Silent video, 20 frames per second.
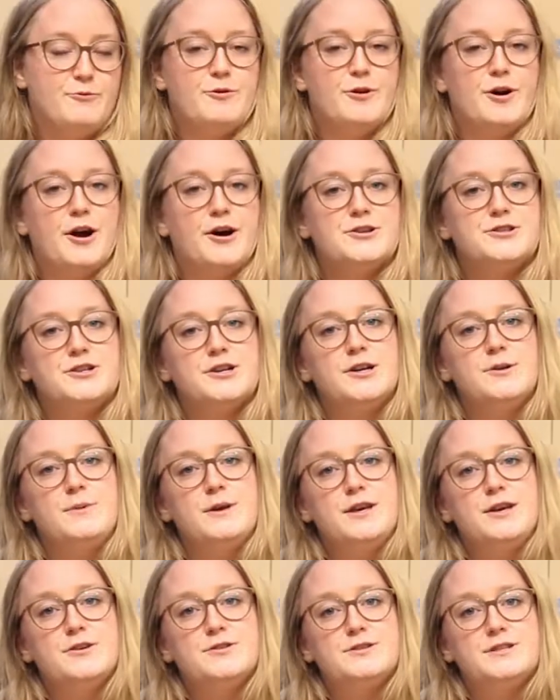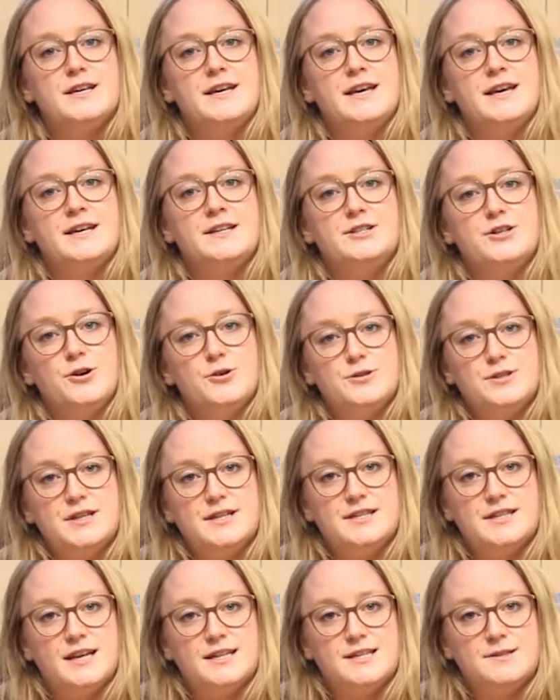We're also going to be using toasted
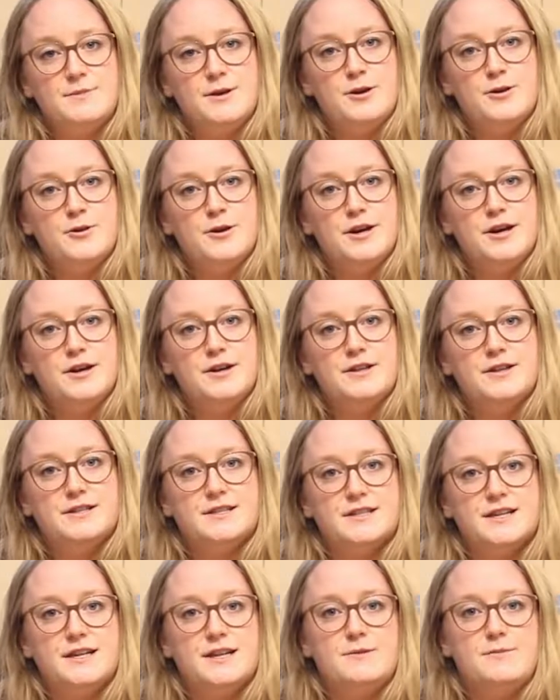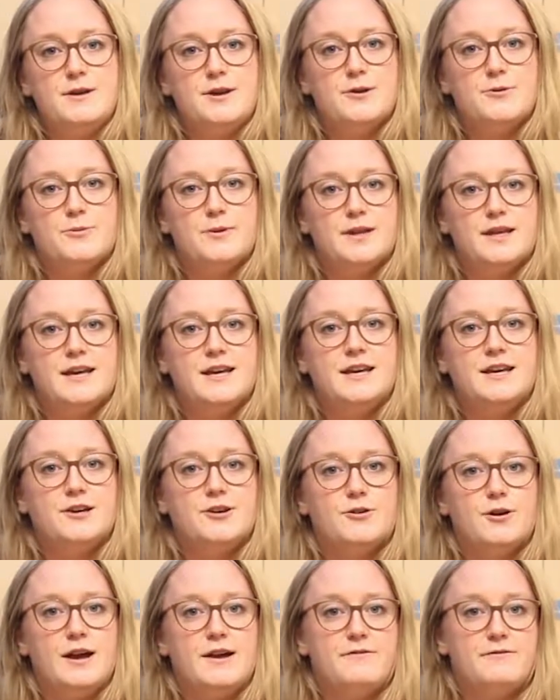sesame oil. It's going to be a really
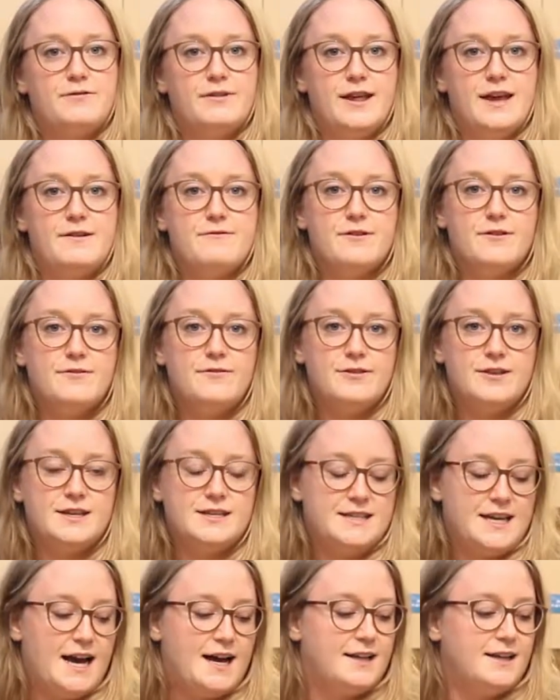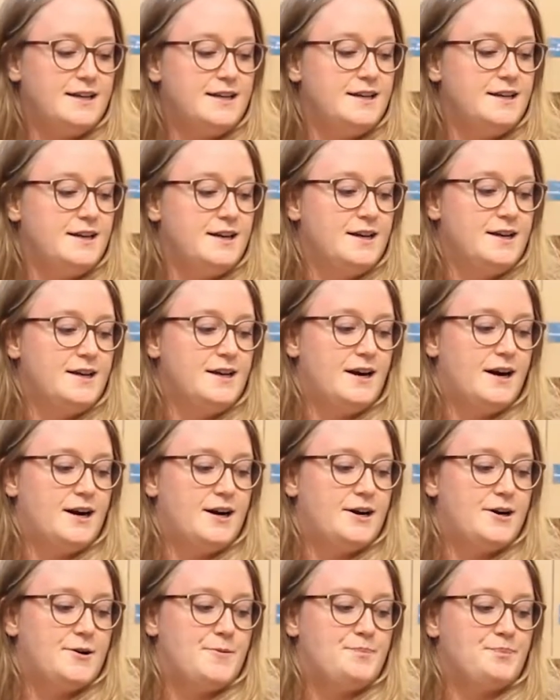great flavor for the salad.
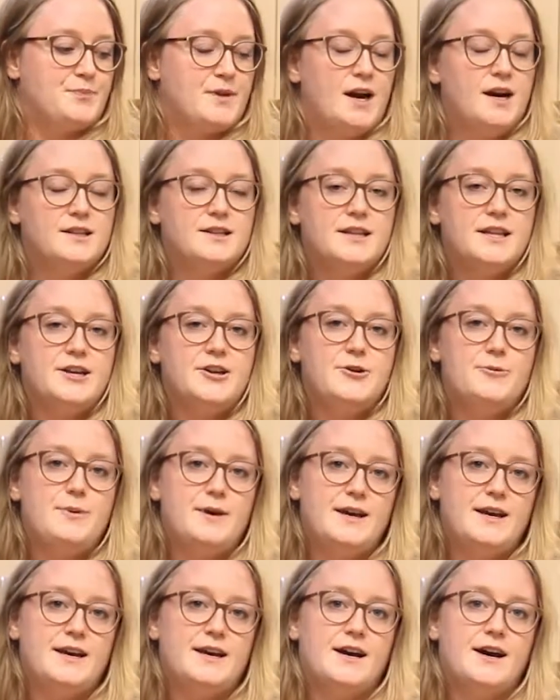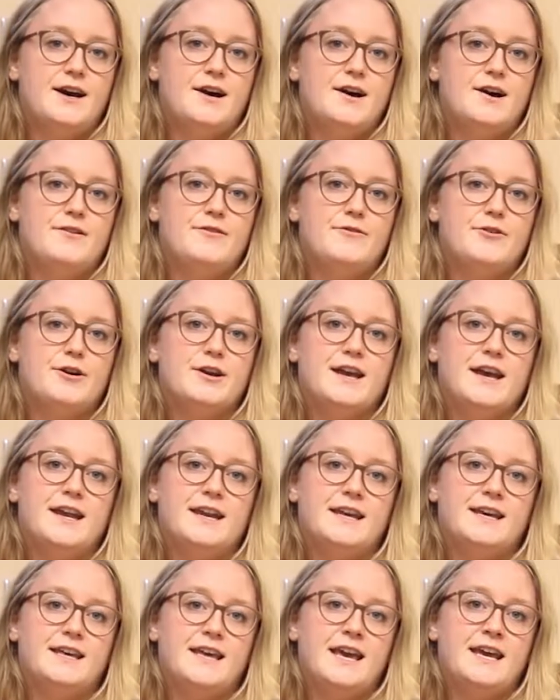A little bit of
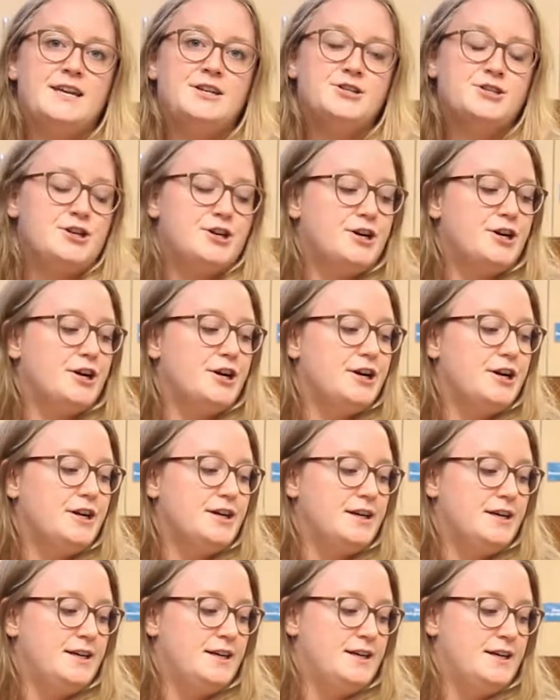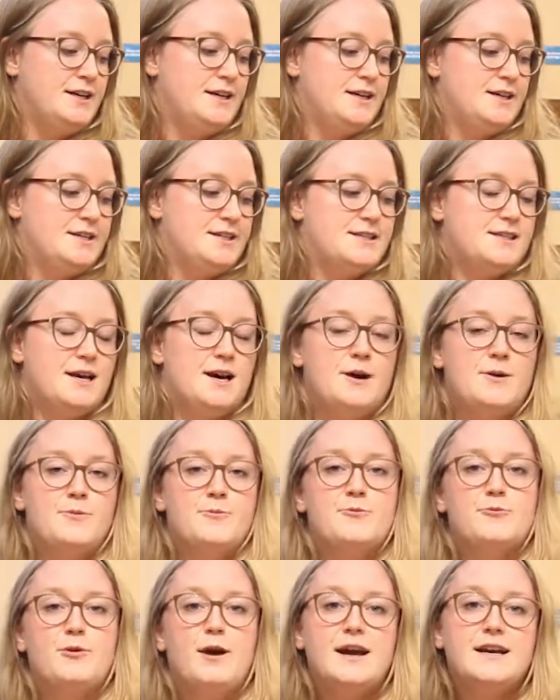organic cane sugar,
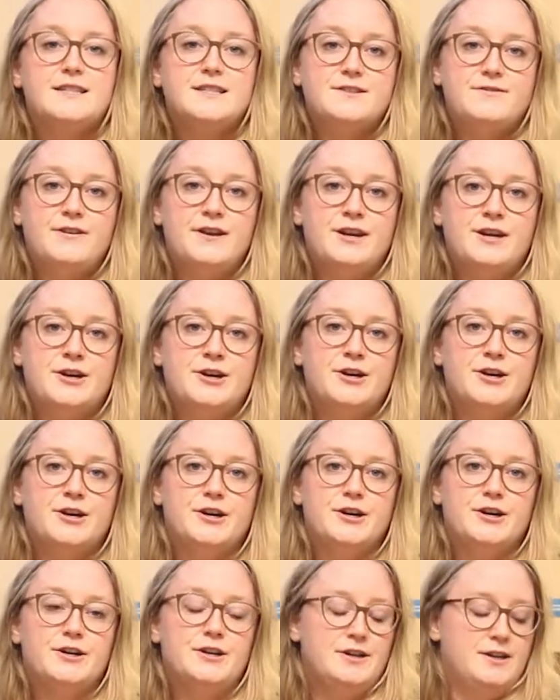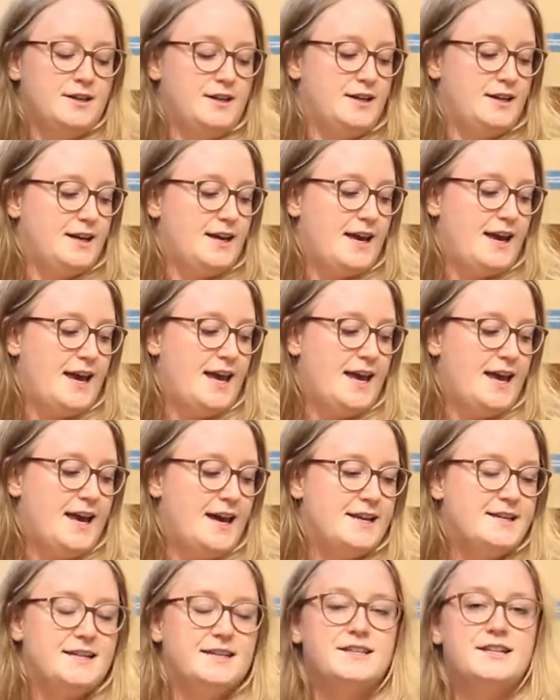some rice vinegar,
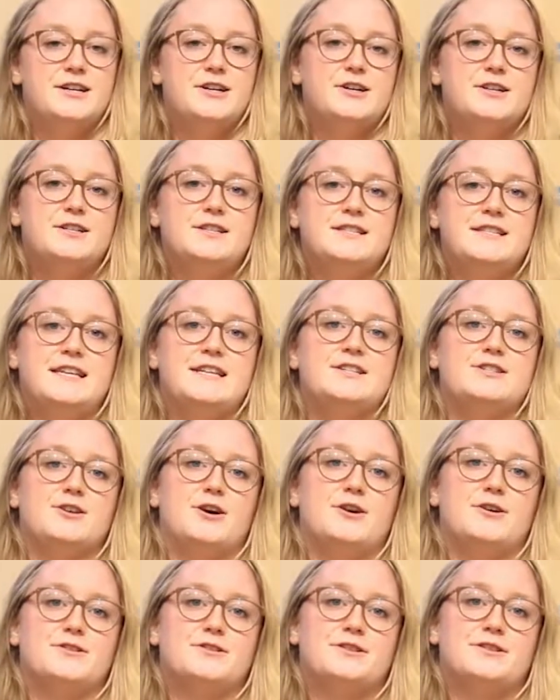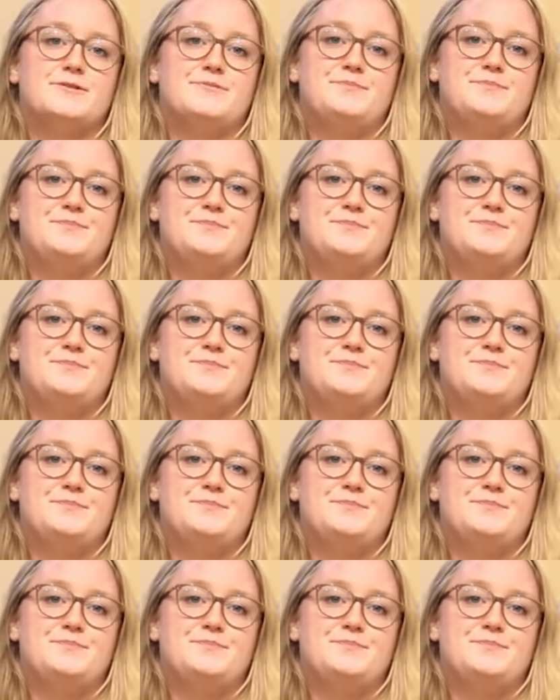and a little sea salt.